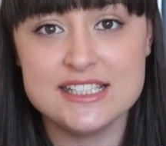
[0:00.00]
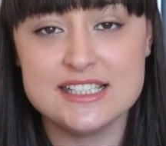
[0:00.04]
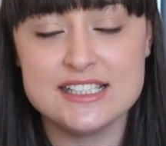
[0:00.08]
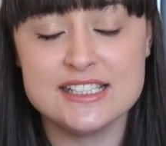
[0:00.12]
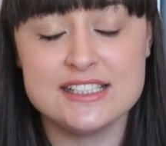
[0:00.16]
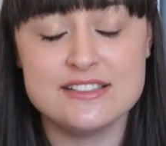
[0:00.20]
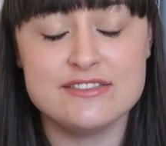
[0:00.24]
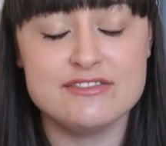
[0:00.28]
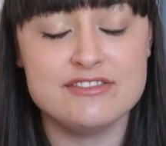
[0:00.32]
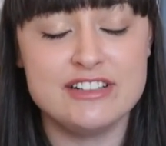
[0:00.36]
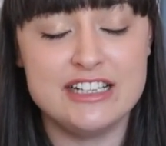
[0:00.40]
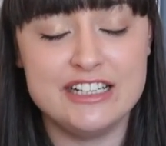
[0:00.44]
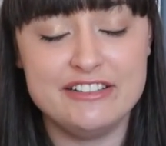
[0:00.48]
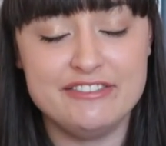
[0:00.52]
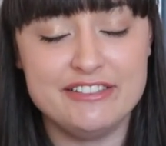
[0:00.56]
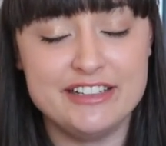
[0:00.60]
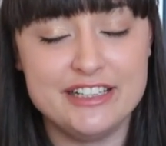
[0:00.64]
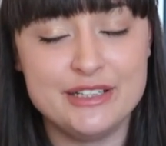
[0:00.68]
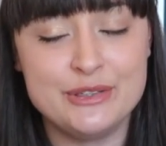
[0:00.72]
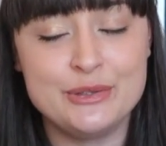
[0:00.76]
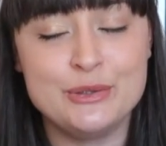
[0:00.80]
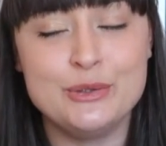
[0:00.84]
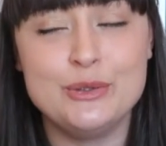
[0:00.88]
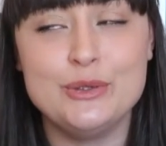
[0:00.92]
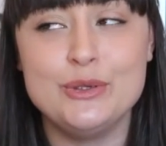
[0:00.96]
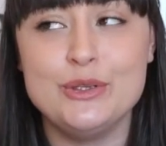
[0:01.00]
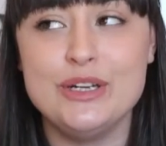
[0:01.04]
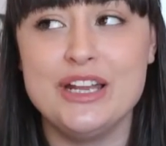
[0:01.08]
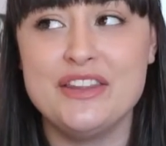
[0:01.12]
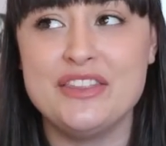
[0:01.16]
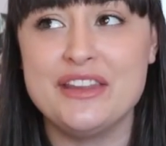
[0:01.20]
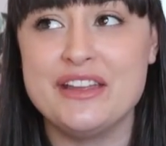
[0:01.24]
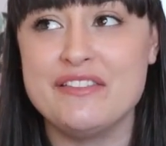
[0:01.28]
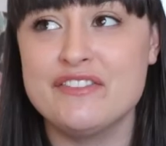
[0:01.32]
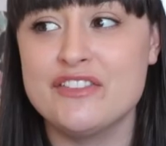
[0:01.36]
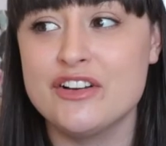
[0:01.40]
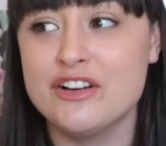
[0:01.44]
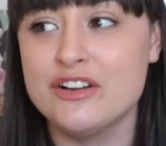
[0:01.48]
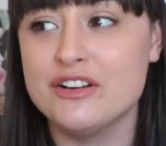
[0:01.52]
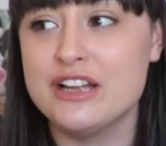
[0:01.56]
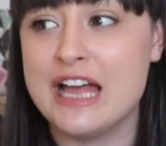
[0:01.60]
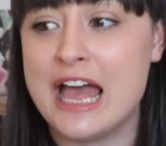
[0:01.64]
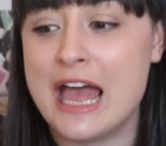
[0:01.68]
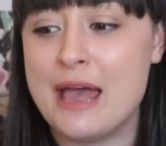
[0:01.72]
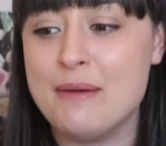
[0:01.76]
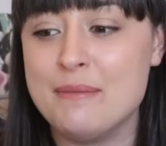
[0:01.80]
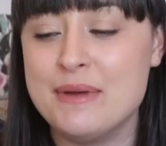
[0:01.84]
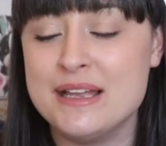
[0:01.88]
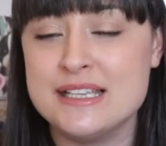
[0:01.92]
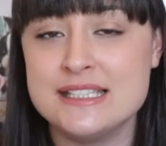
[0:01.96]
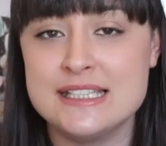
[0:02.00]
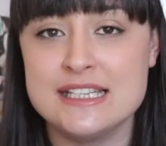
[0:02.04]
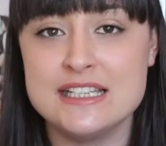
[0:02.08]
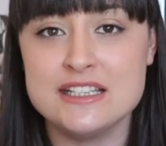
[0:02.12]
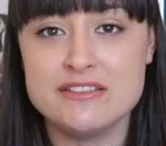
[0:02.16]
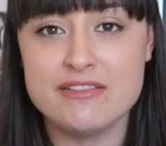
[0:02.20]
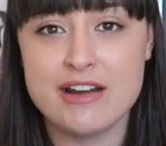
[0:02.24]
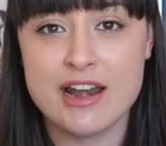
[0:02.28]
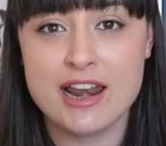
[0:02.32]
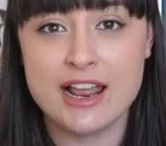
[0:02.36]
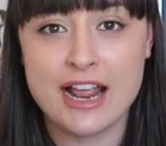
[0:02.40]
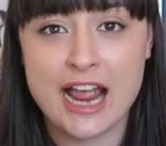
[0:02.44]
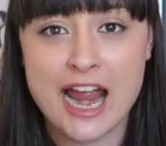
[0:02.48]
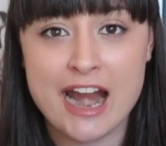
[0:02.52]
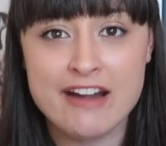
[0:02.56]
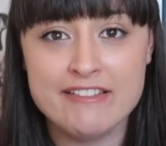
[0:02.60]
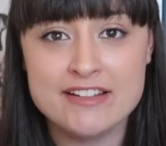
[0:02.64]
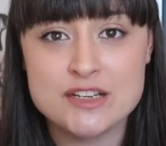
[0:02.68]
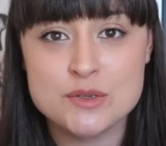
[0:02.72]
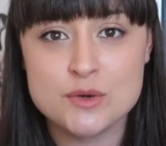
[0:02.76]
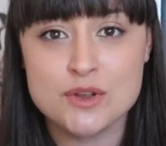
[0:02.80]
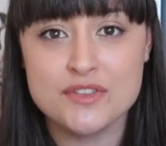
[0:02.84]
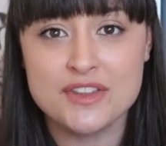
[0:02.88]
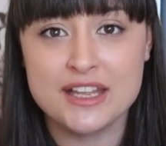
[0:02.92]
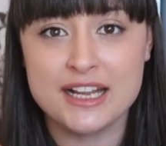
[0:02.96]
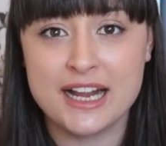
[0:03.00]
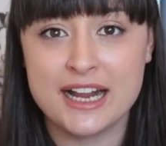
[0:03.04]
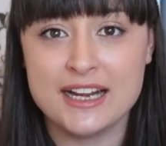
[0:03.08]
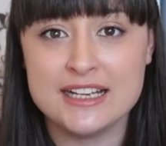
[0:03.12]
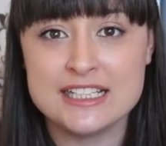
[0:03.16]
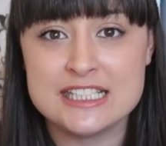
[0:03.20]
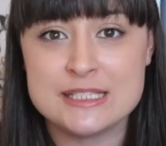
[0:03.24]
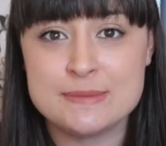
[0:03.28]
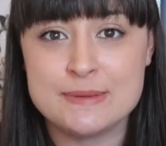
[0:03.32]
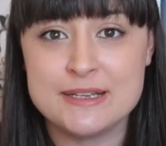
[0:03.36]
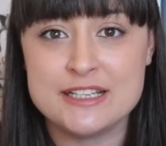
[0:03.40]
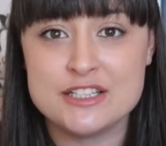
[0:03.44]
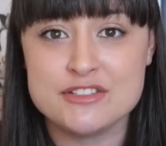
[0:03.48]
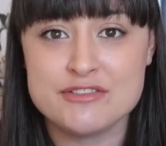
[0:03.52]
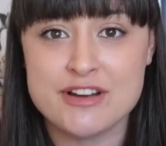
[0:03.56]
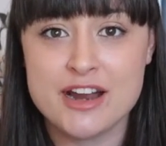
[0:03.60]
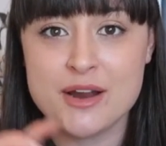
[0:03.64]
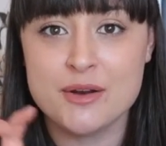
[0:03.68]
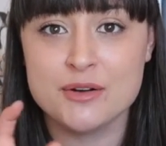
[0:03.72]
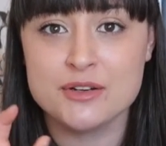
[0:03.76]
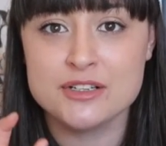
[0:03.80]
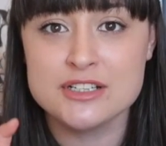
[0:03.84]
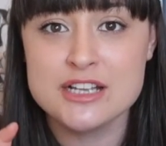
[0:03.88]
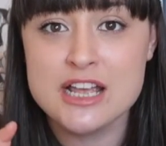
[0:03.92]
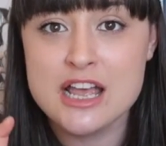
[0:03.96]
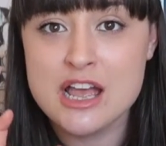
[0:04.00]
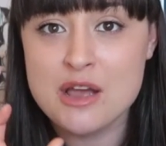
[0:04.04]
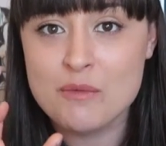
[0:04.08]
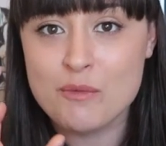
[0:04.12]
It's really really cool and they've got um, a Cinderella carriage one that kind of spins round.